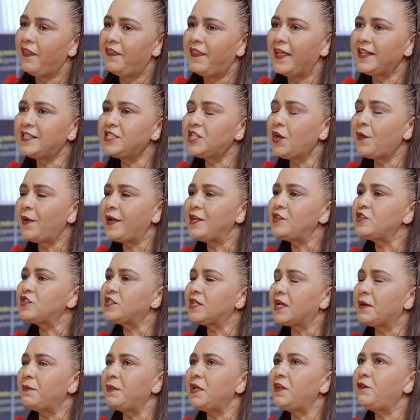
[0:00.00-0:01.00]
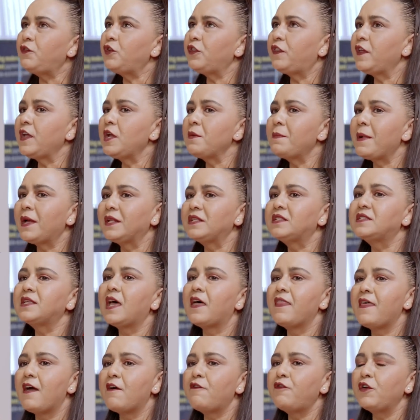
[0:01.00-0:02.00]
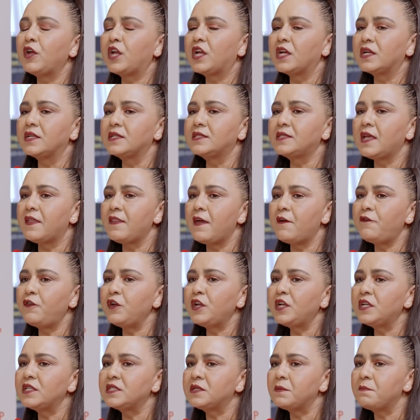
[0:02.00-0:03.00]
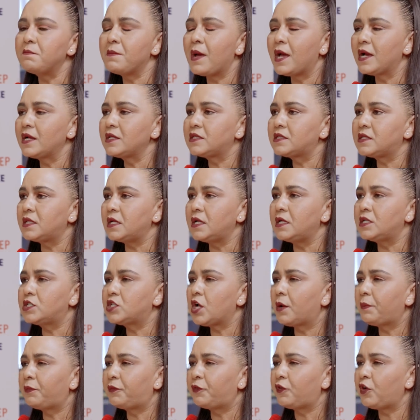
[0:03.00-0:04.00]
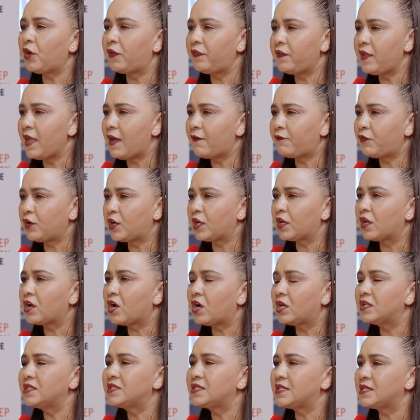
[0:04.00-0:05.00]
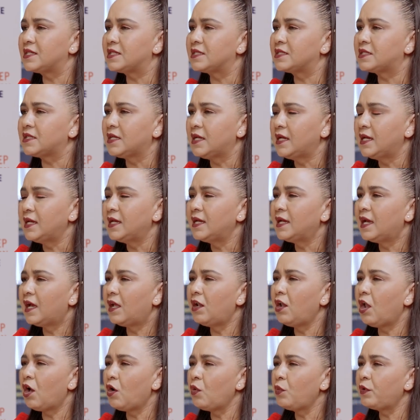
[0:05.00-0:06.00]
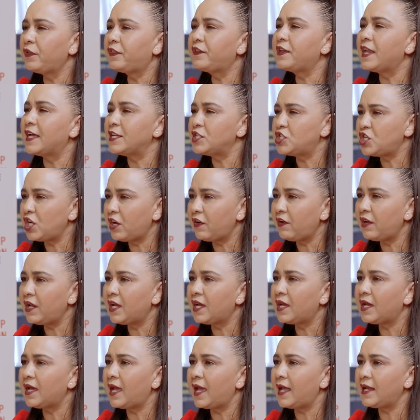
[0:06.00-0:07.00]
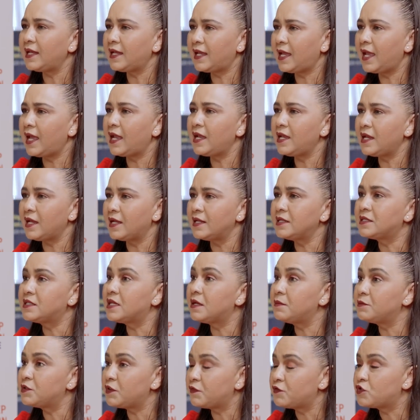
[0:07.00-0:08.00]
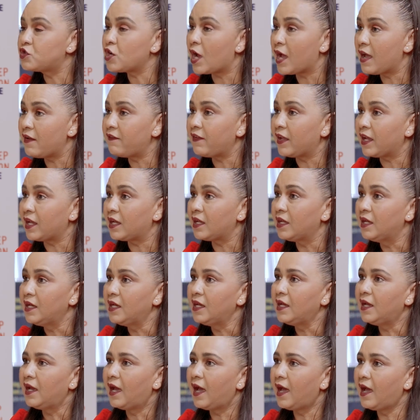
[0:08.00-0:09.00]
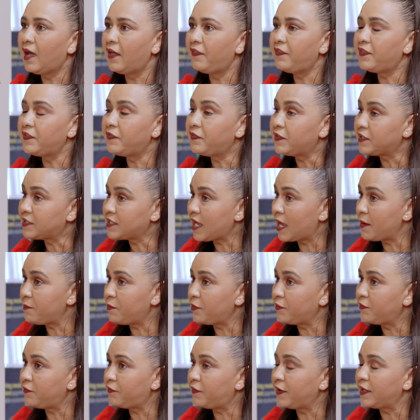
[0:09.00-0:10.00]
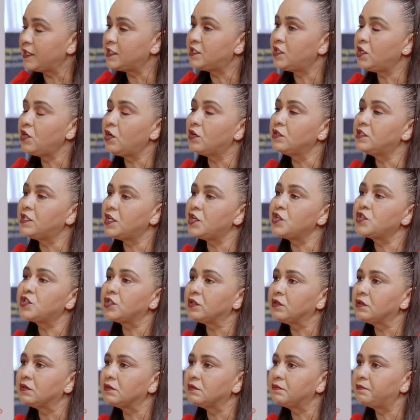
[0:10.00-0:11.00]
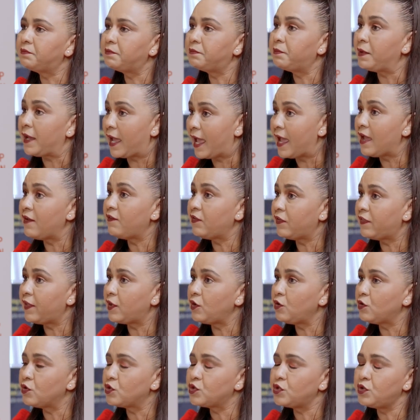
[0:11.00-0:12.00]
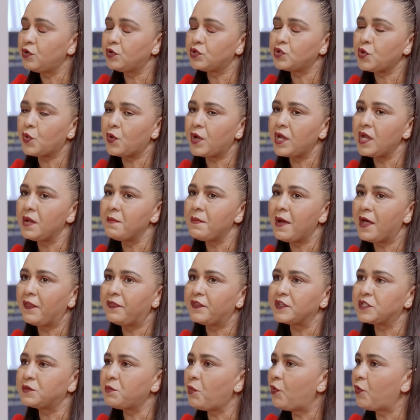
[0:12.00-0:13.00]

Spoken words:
That's so interesting. I mean, if you think about South Africa is amongst the top 3 on the African continent, along with Nigeria and Kenya, in terms of driving the type of digital behavior that you're talking about this